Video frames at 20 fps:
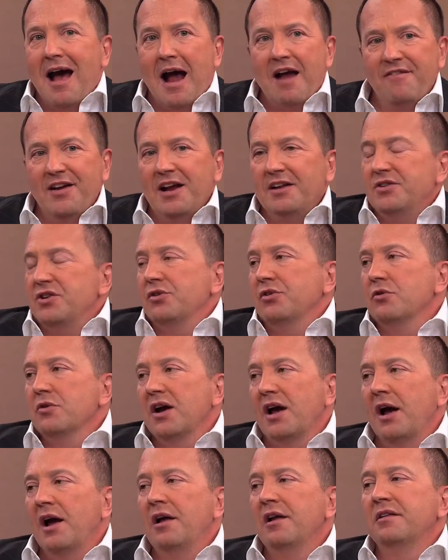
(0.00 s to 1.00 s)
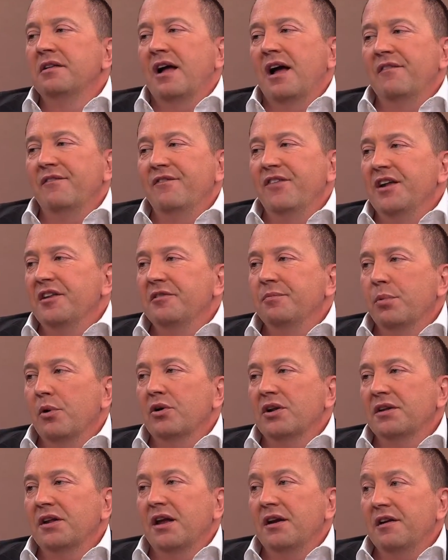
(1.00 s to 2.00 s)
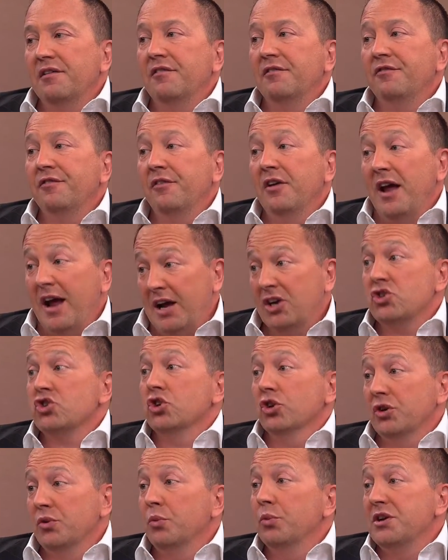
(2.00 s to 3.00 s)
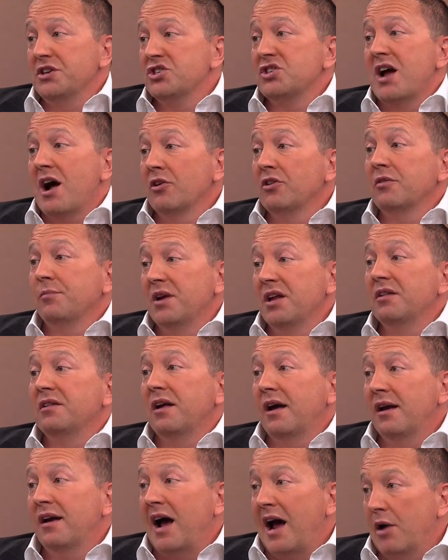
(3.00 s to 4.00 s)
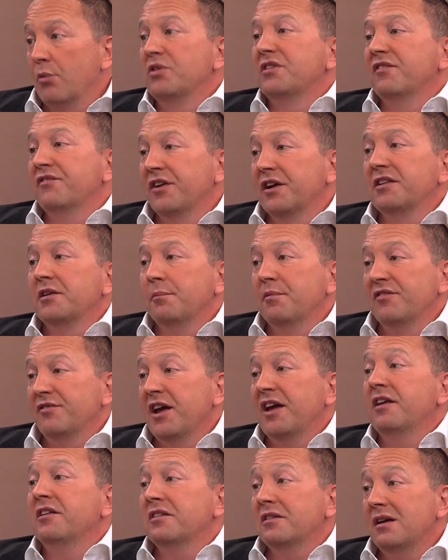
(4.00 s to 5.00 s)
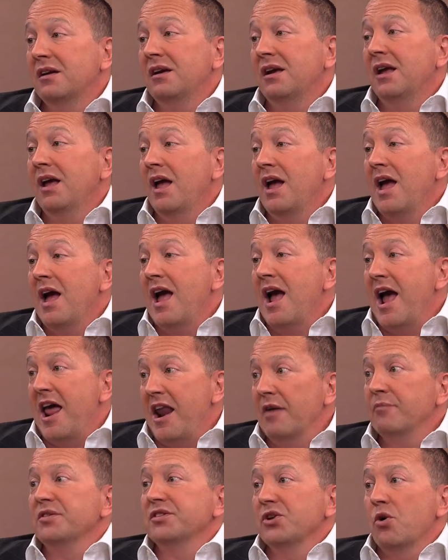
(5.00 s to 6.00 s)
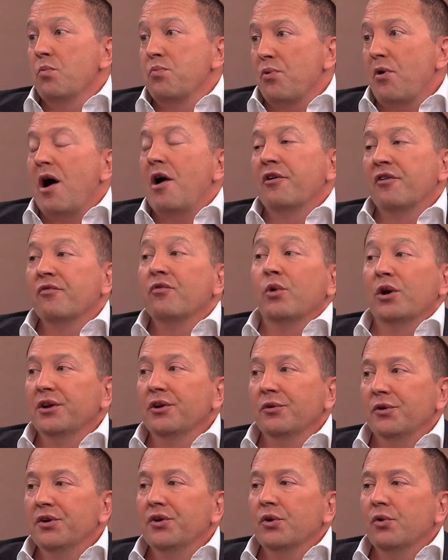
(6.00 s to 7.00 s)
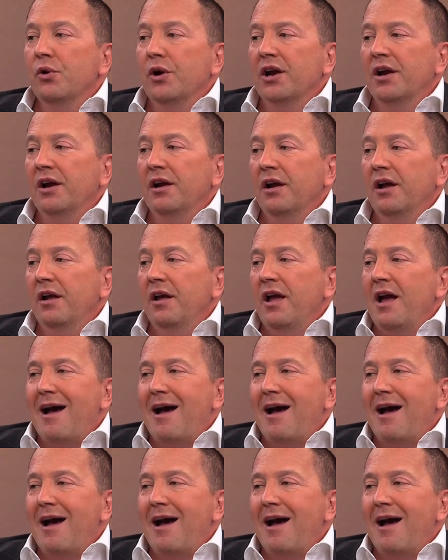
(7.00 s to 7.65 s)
I've had 2 guys on Facebook that have actually reached out to me and said, I was a victim of Gacy, and I'm so proud of what you're doing.